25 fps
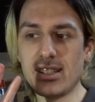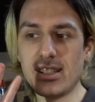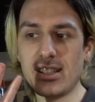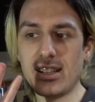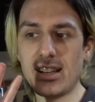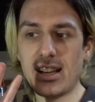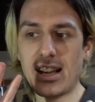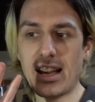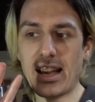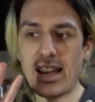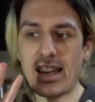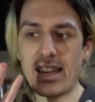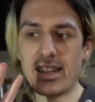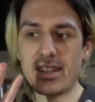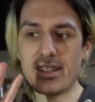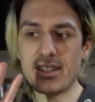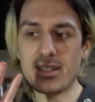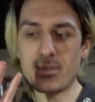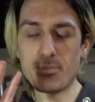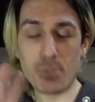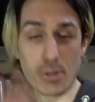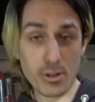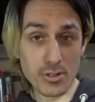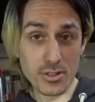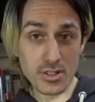And
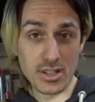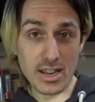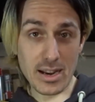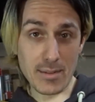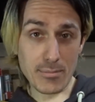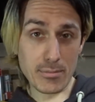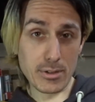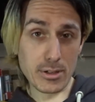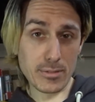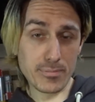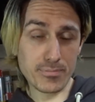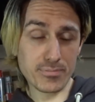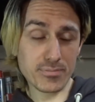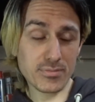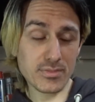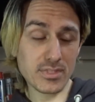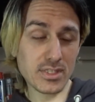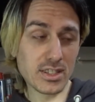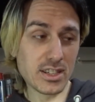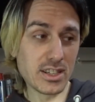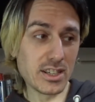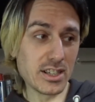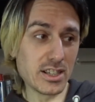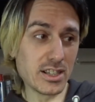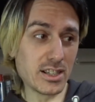it broke the camera
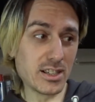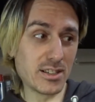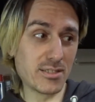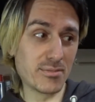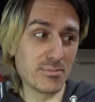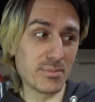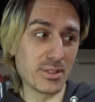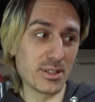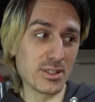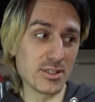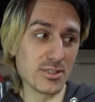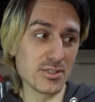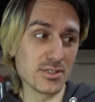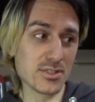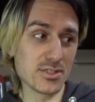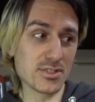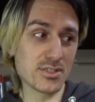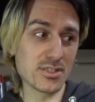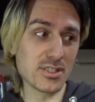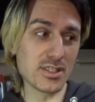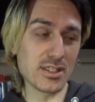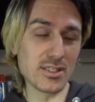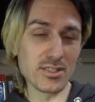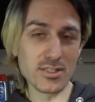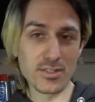because
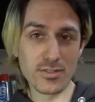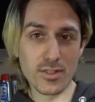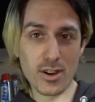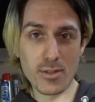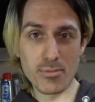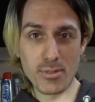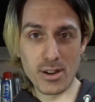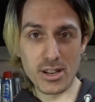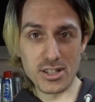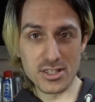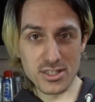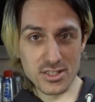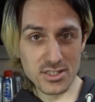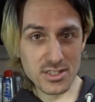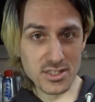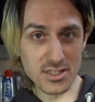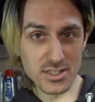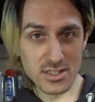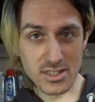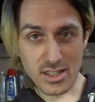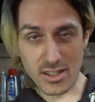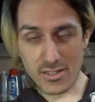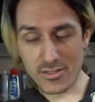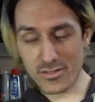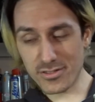the vibrations and
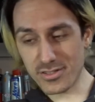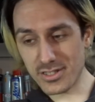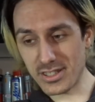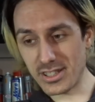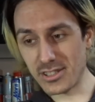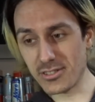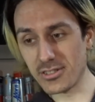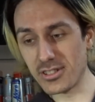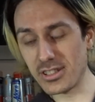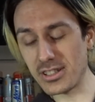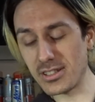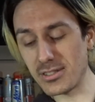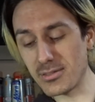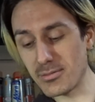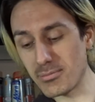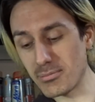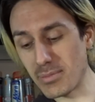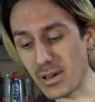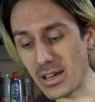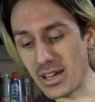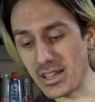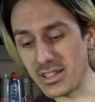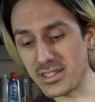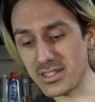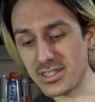stuff killed it,
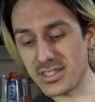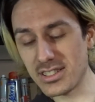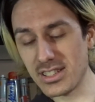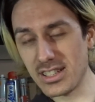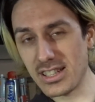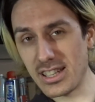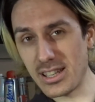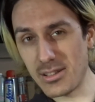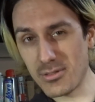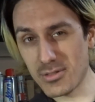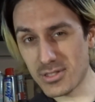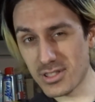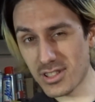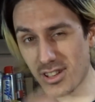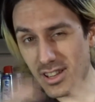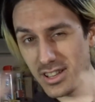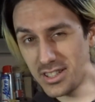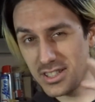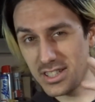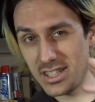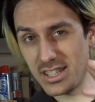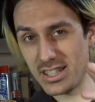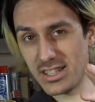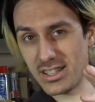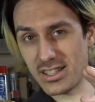but it was an
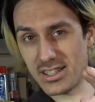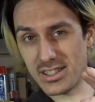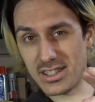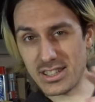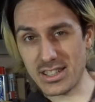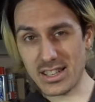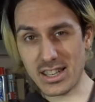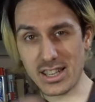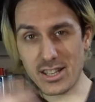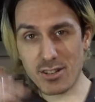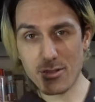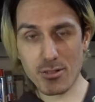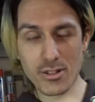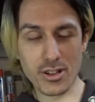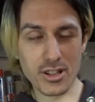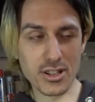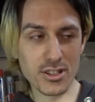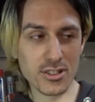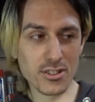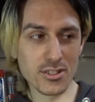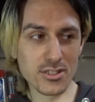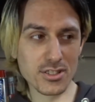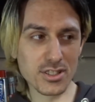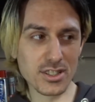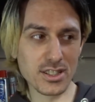idea. And then later on I
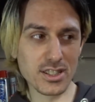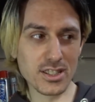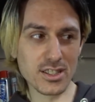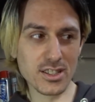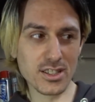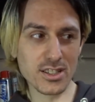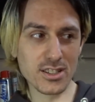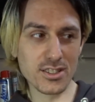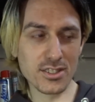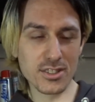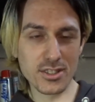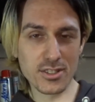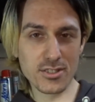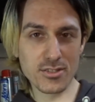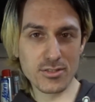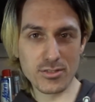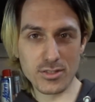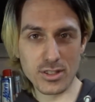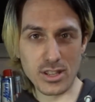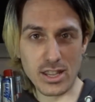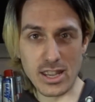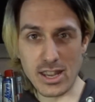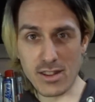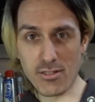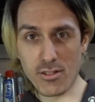got the
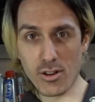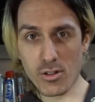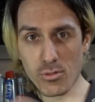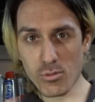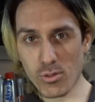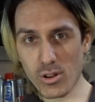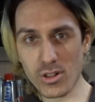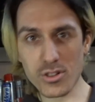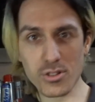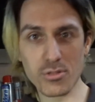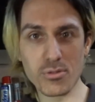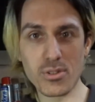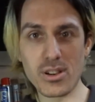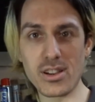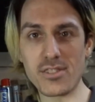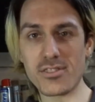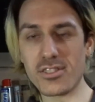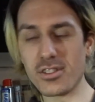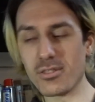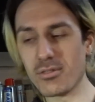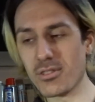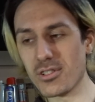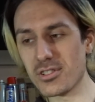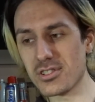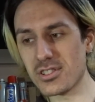Hero 1 or whatever
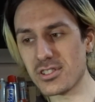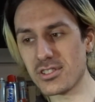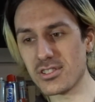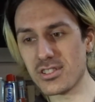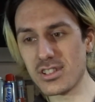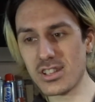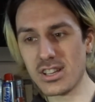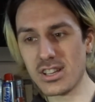it was, and